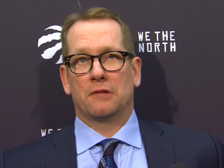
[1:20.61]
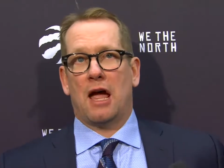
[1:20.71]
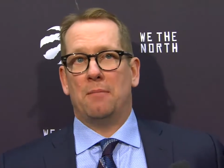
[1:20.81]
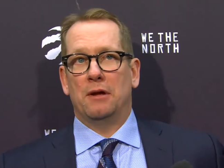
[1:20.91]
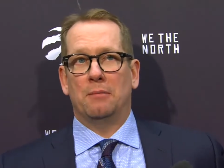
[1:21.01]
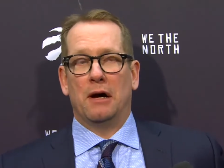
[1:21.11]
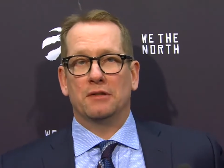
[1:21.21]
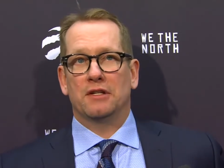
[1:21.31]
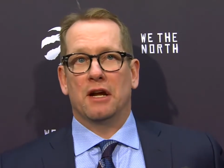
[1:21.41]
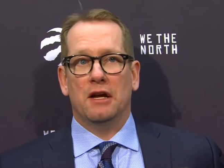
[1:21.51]
happy
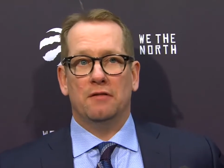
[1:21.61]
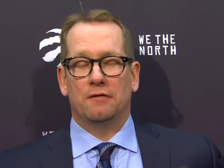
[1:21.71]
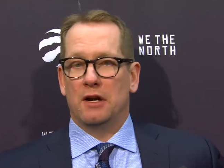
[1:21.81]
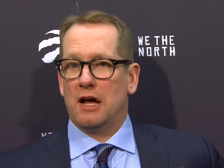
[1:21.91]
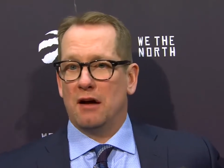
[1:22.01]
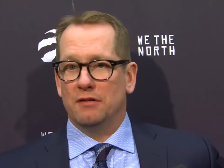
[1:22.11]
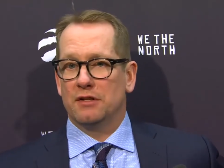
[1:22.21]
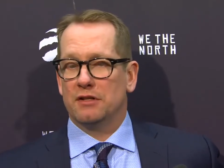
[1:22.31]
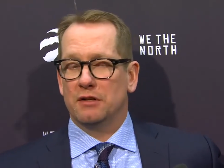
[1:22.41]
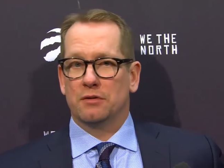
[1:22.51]
about tonight. Fred
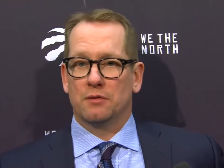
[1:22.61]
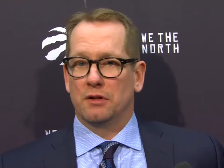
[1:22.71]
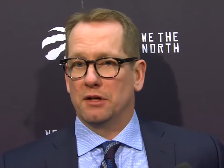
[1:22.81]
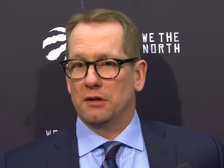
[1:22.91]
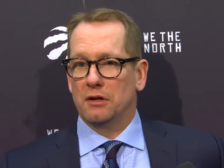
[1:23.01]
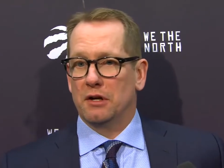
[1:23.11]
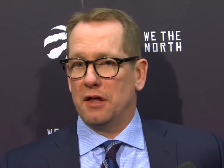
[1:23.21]
obviously was really good.